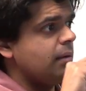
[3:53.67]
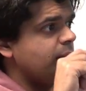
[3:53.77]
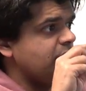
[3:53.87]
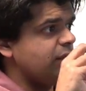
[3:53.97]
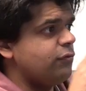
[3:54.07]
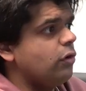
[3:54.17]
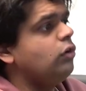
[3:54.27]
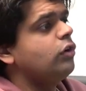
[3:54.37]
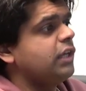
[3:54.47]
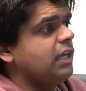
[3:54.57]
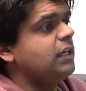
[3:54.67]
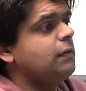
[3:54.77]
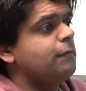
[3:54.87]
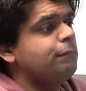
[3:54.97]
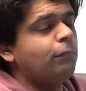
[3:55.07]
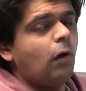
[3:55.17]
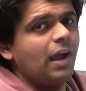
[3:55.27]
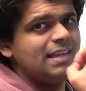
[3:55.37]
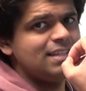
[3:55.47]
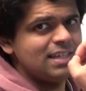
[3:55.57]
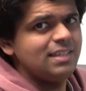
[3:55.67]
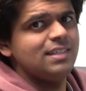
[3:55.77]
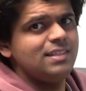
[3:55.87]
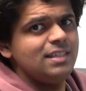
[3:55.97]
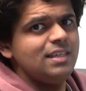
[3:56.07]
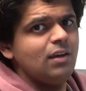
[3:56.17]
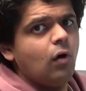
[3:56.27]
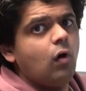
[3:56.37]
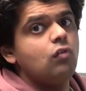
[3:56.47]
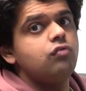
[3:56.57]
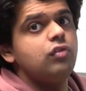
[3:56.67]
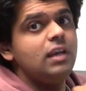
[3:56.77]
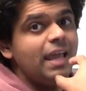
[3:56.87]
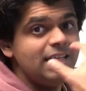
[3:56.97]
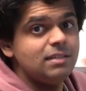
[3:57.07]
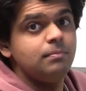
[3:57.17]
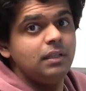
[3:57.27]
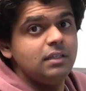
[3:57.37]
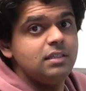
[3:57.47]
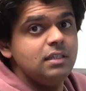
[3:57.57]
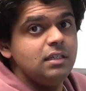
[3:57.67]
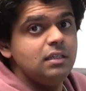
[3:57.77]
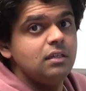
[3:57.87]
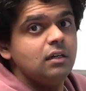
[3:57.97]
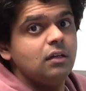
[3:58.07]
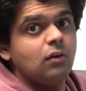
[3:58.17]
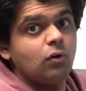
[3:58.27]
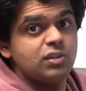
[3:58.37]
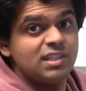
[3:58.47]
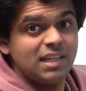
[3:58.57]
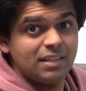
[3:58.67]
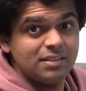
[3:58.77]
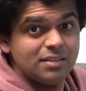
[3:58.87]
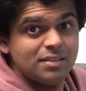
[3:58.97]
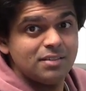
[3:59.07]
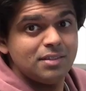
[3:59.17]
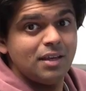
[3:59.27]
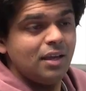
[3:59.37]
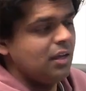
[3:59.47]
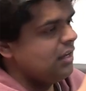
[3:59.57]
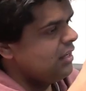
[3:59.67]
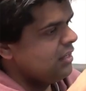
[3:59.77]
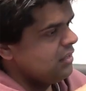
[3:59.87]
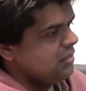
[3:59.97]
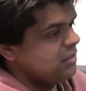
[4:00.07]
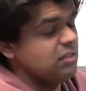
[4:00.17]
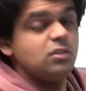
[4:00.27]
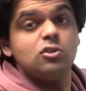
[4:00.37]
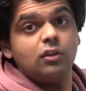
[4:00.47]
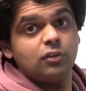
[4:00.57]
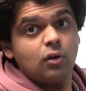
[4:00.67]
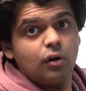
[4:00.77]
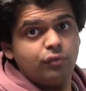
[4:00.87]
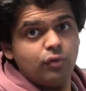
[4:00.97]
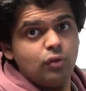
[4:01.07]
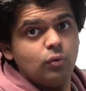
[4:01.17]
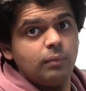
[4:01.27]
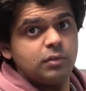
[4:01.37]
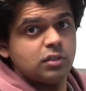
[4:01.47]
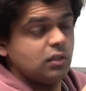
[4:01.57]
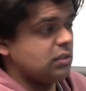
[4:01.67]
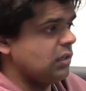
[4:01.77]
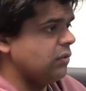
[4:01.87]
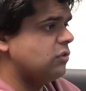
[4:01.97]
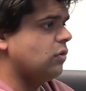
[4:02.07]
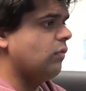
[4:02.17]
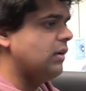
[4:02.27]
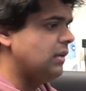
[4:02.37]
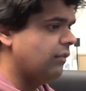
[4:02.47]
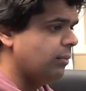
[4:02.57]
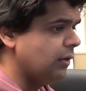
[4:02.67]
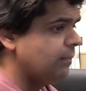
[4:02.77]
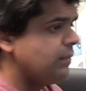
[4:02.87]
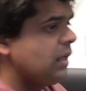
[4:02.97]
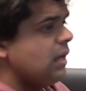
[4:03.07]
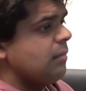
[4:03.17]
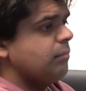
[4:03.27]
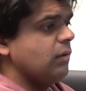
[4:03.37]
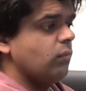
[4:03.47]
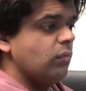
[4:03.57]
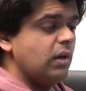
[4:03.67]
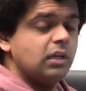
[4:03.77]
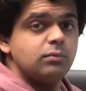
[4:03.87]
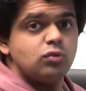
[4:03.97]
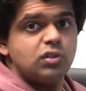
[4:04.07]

But if you're looking for identity or relatability or status, this is not the car for you. I'm just going to tell you this already, everybody. But when it comes to